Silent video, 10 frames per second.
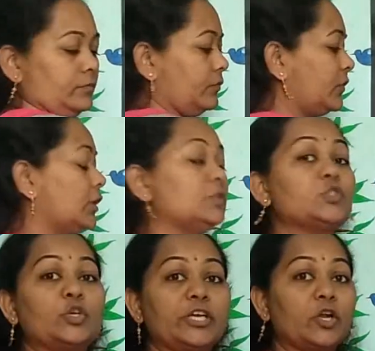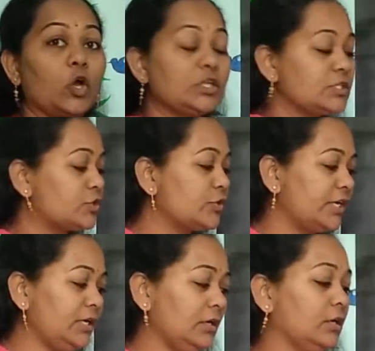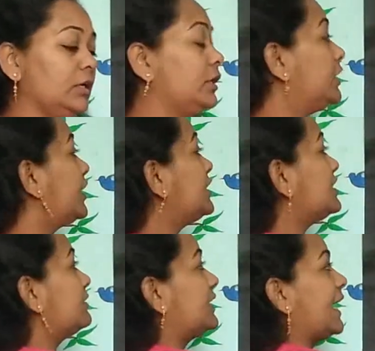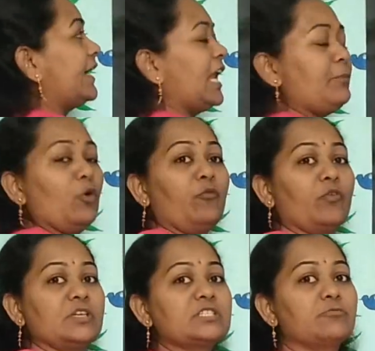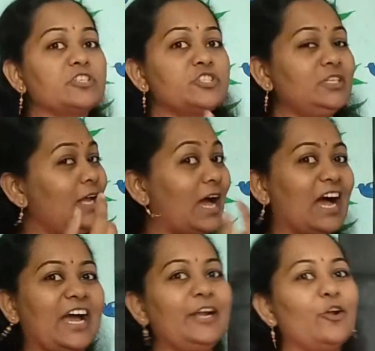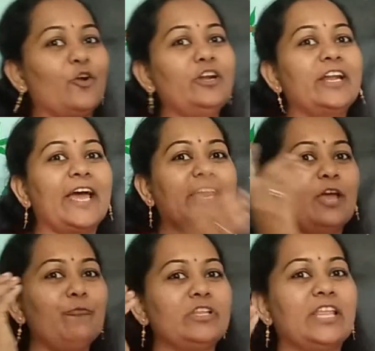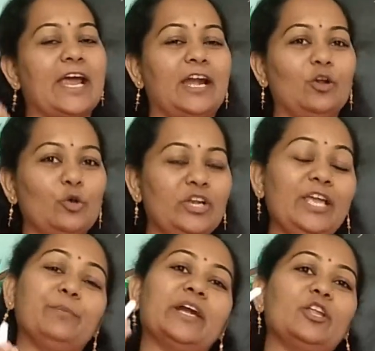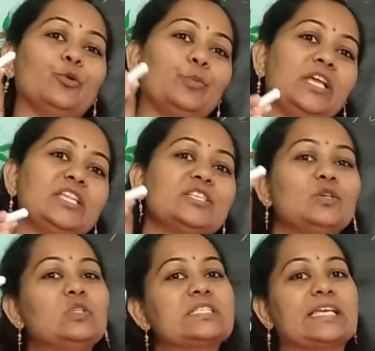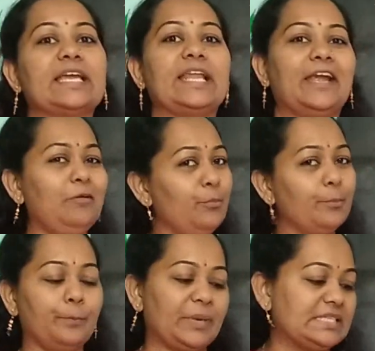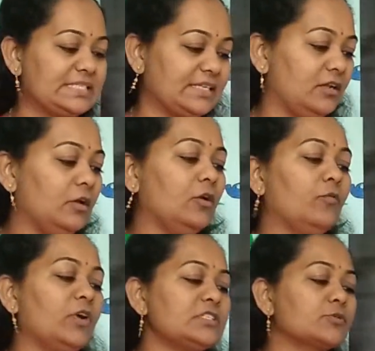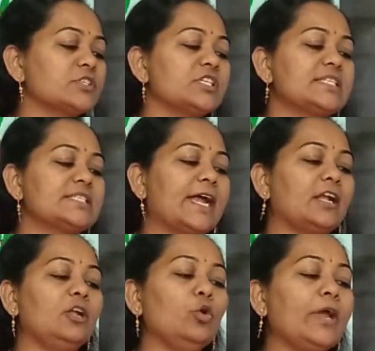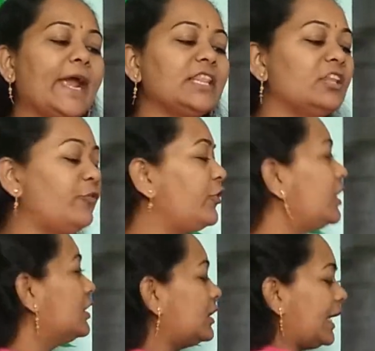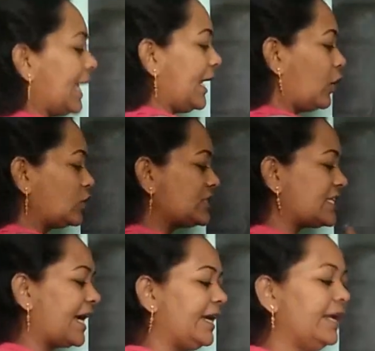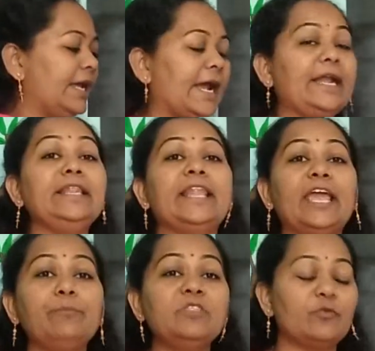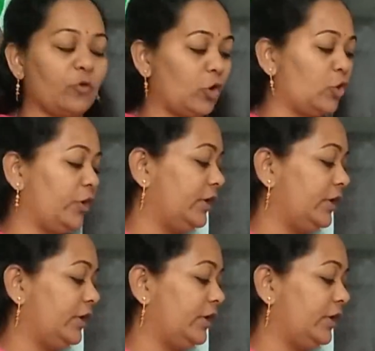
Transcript: So dear all students, here is our diagram of first question. I drawn the diagram with hand only, but you please use scale and pencil. First question is that look at the figure alongside and name the following.